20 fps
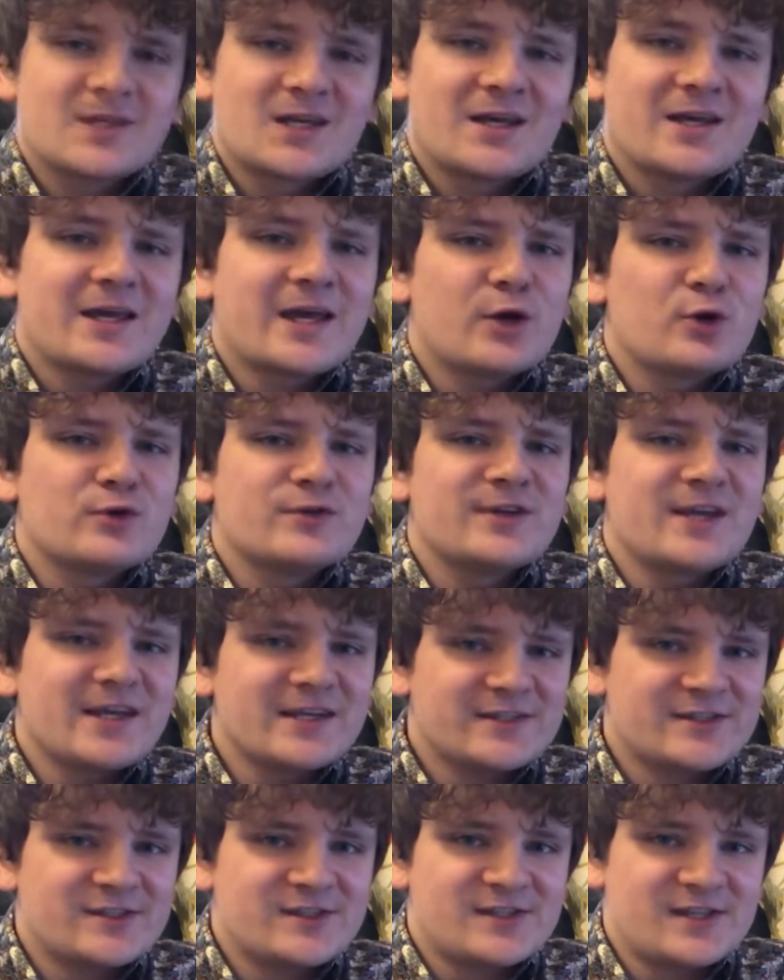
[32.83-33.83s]
Our
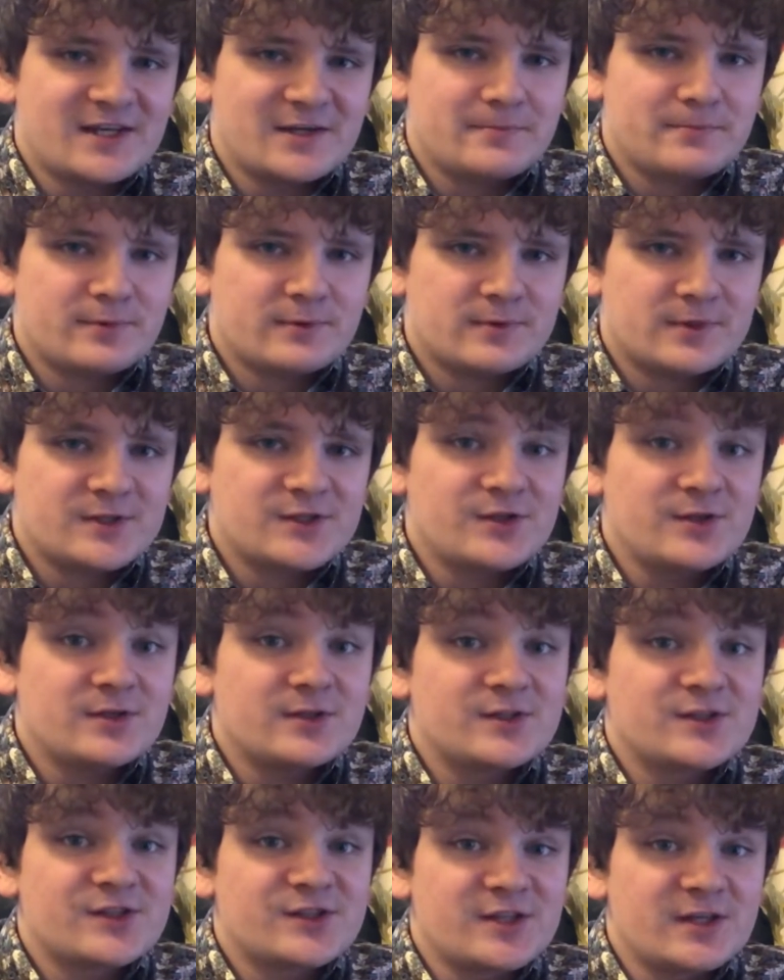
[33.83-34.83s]
next tip is to
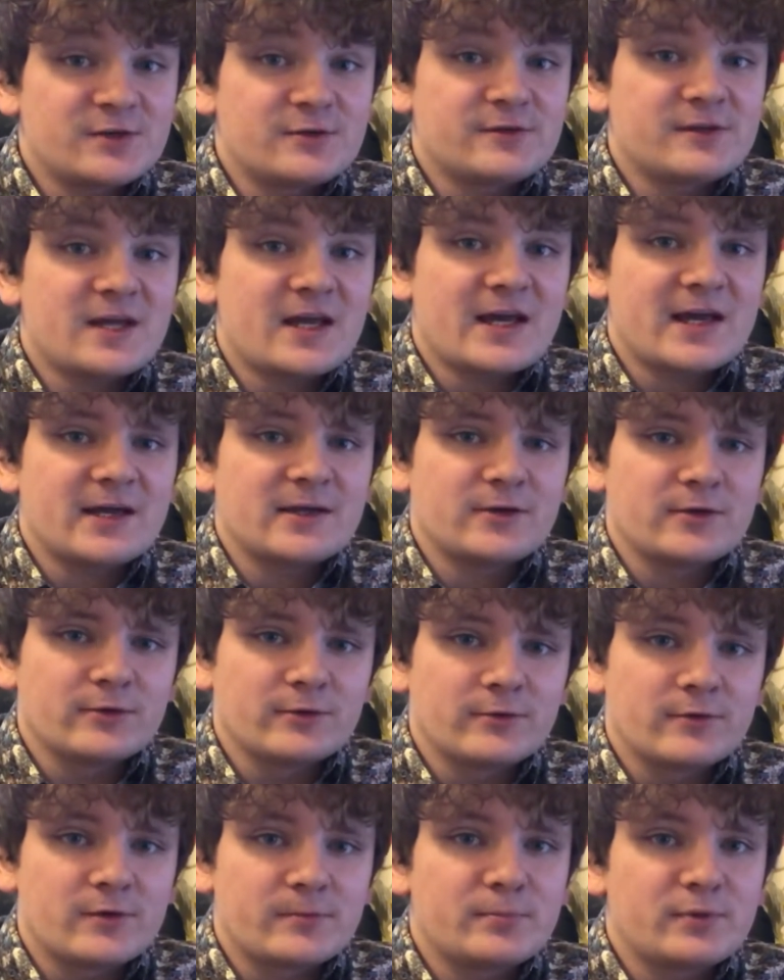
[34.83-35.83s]
consider the
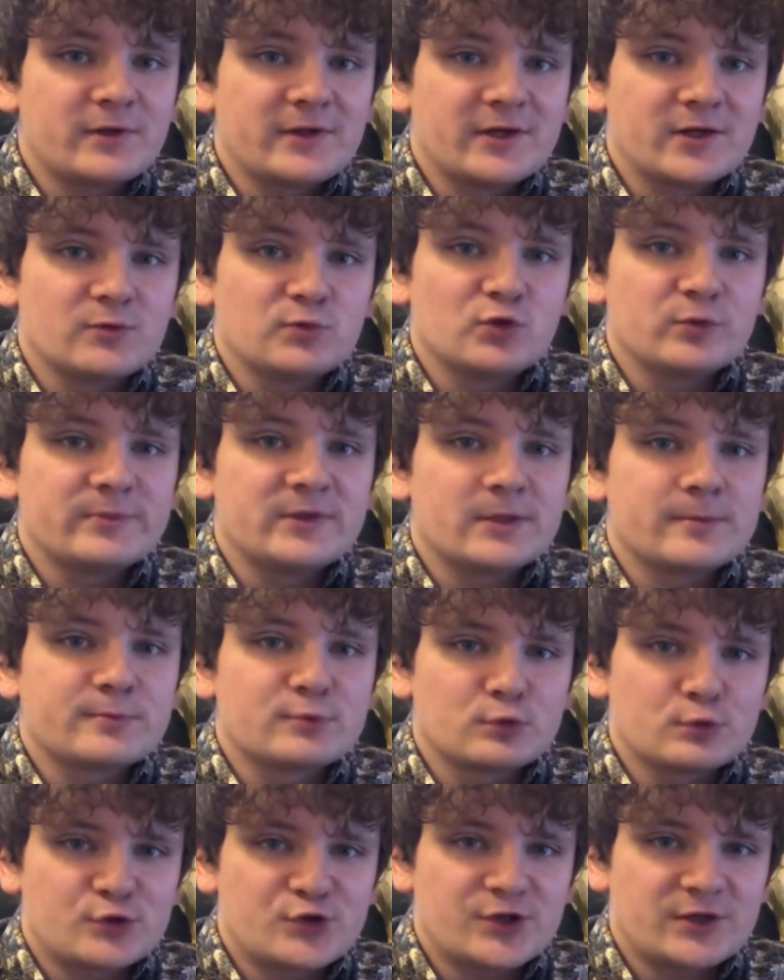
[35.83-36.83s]
angle the player will be
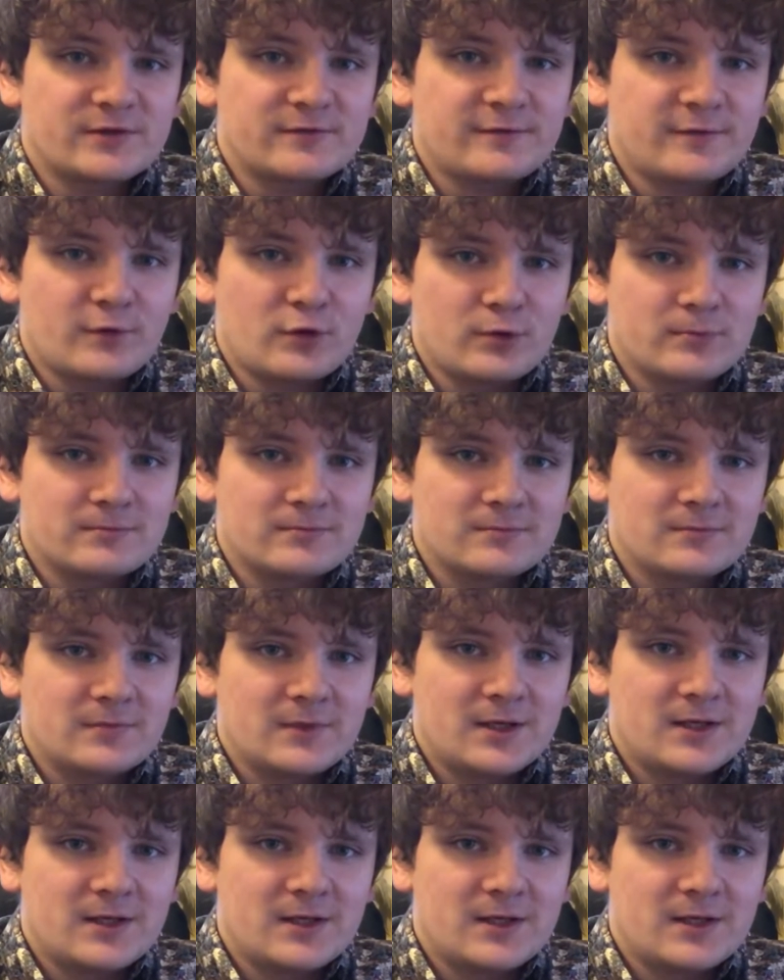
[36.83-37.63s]
approaching from.